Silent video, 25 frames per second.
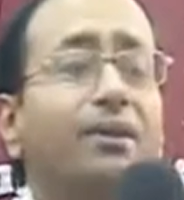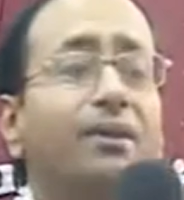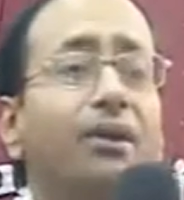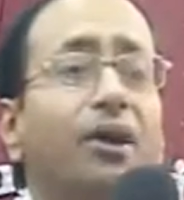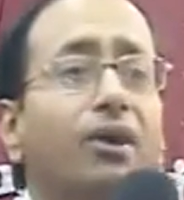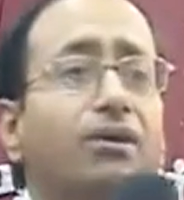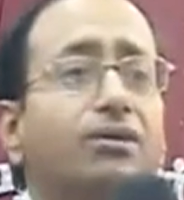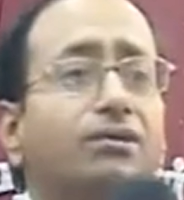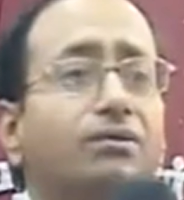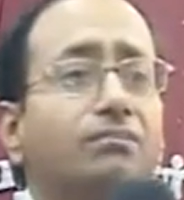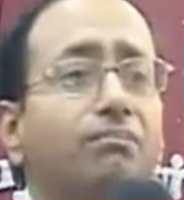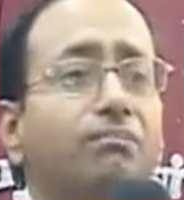
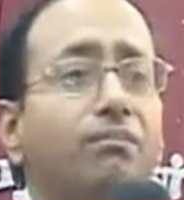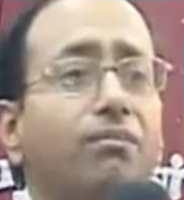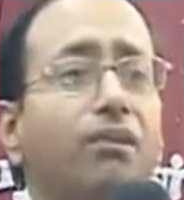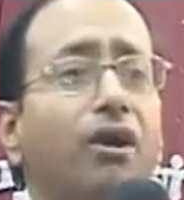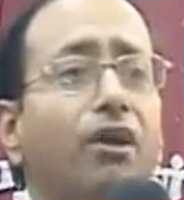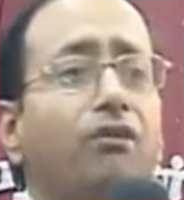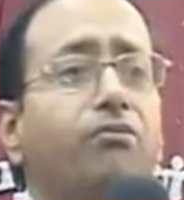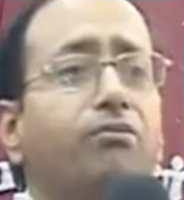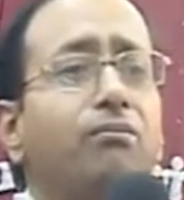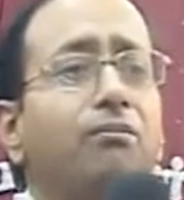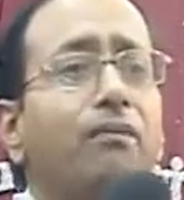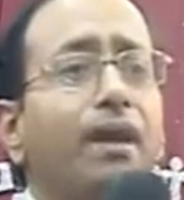Not
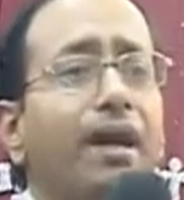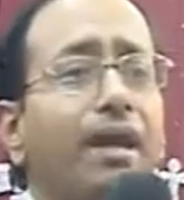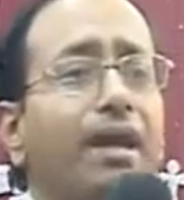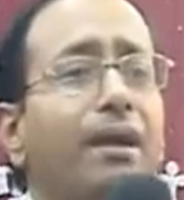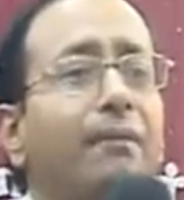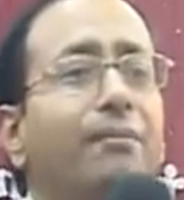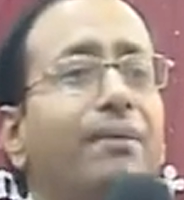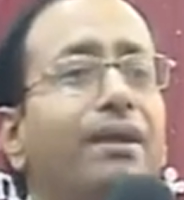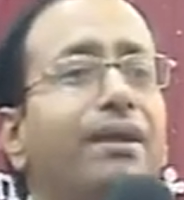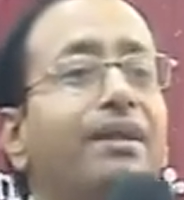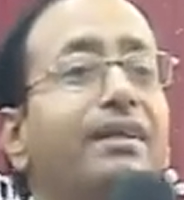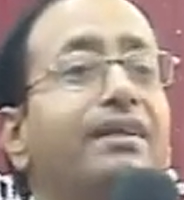of my
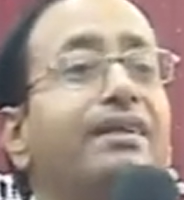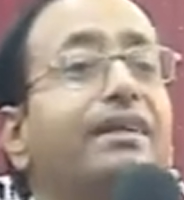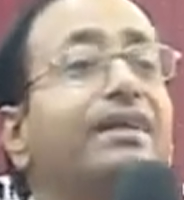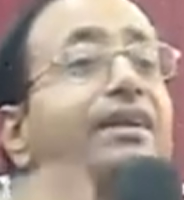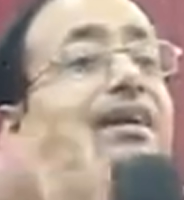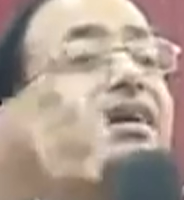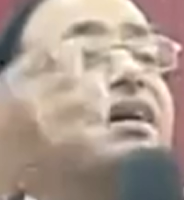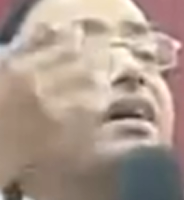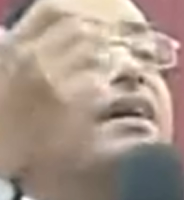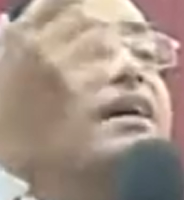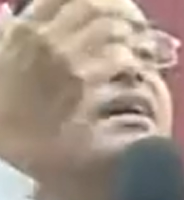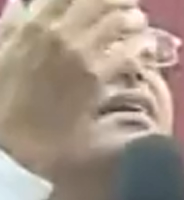
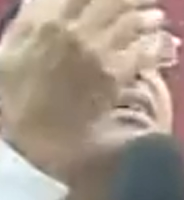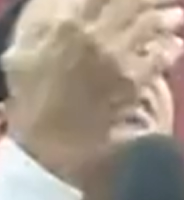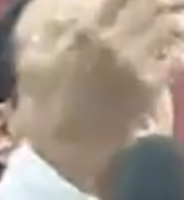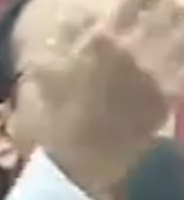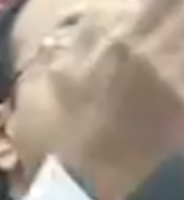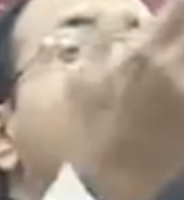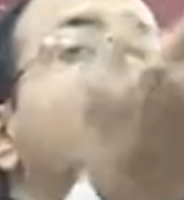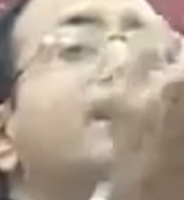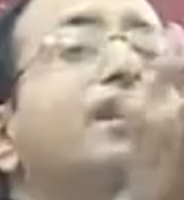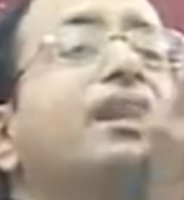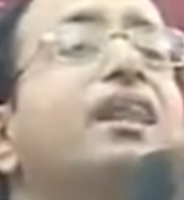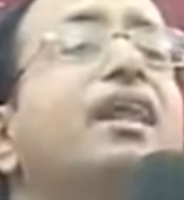ability. It is
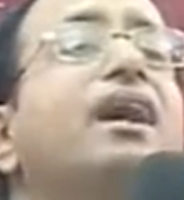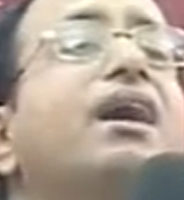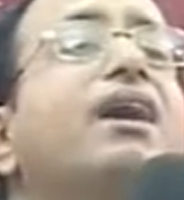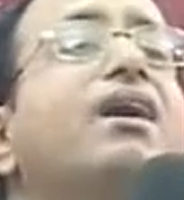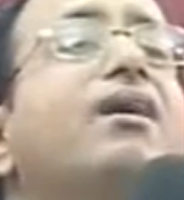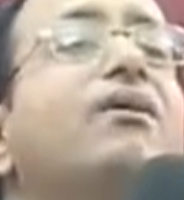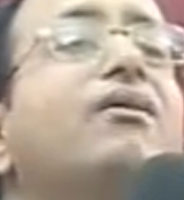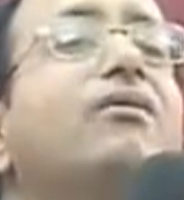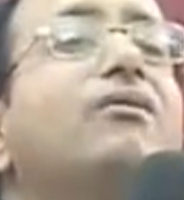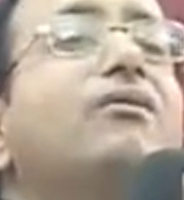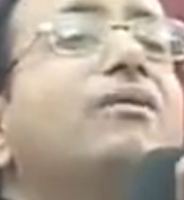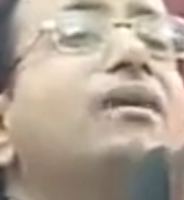the
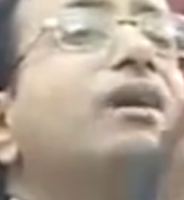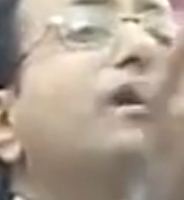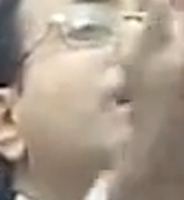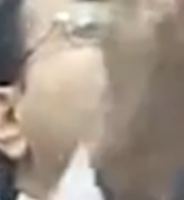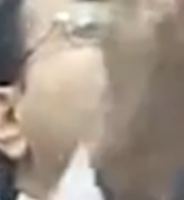love